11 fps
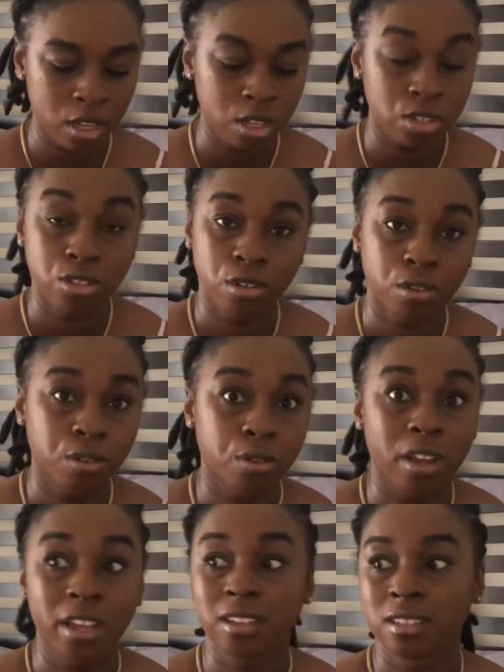So
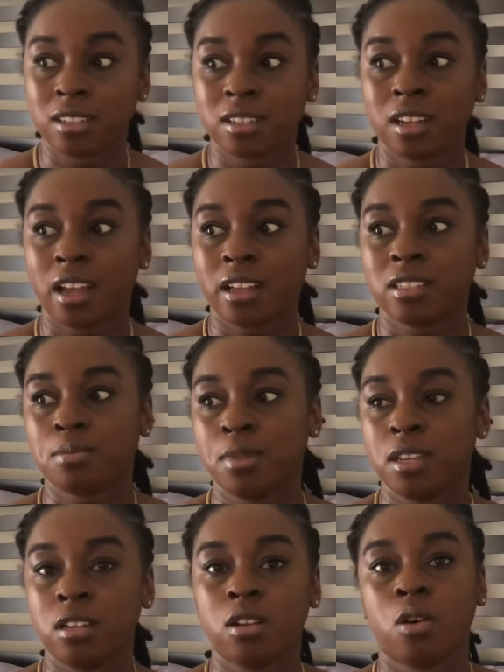it has
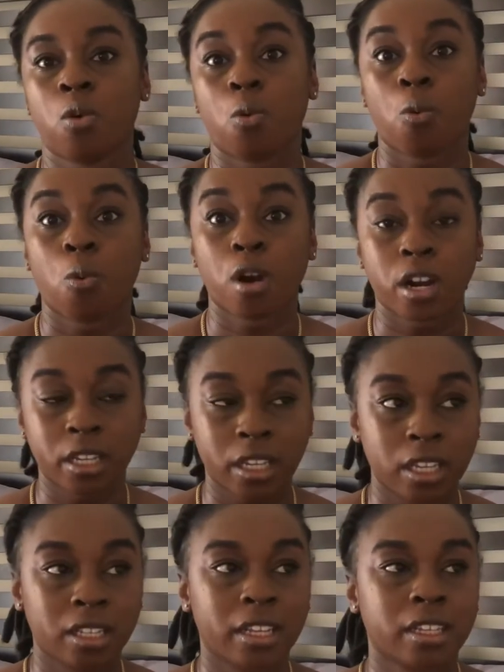been
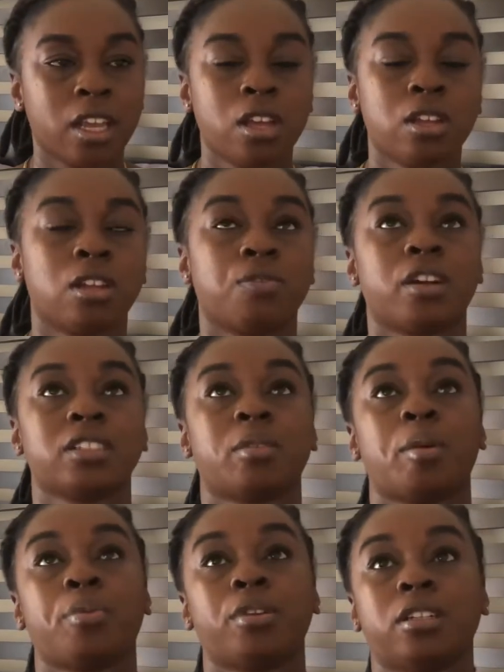working. Like the first time
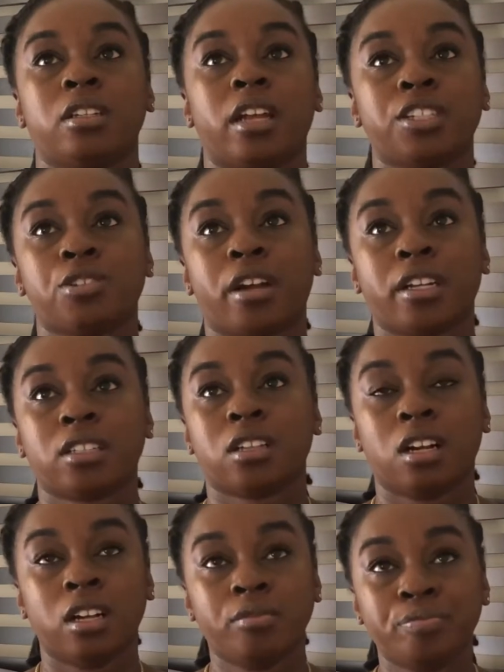I tried it
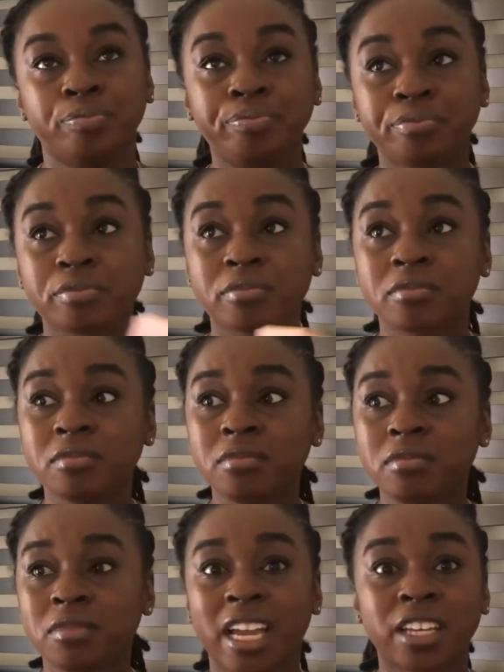on,
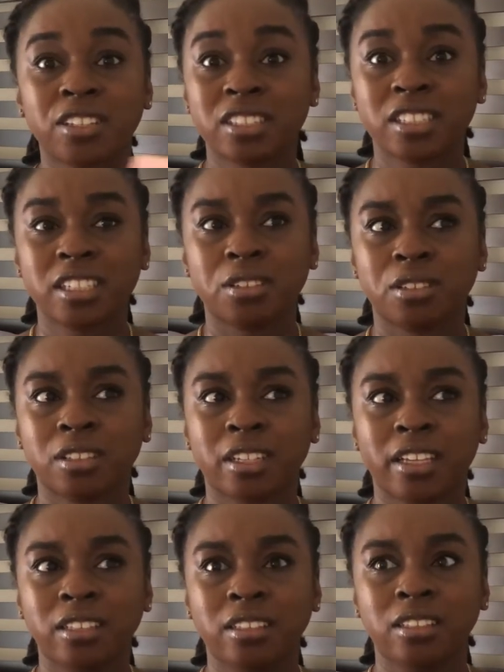I couldn't see it,
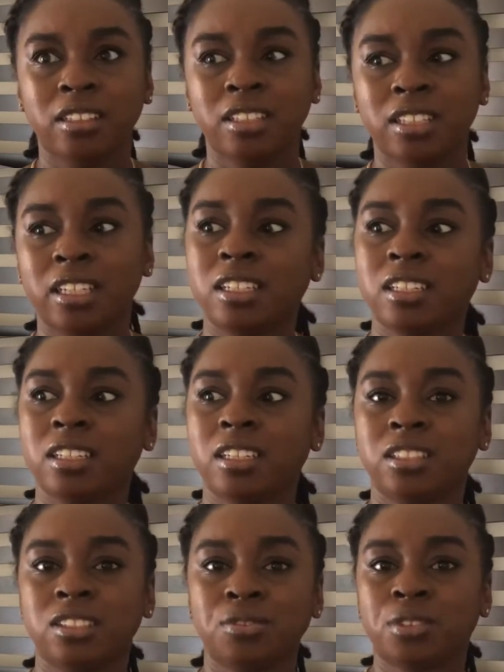and the lady in
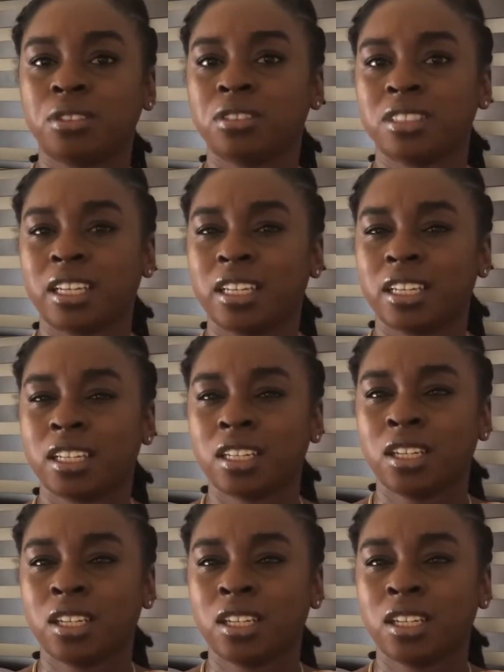Sephora was like,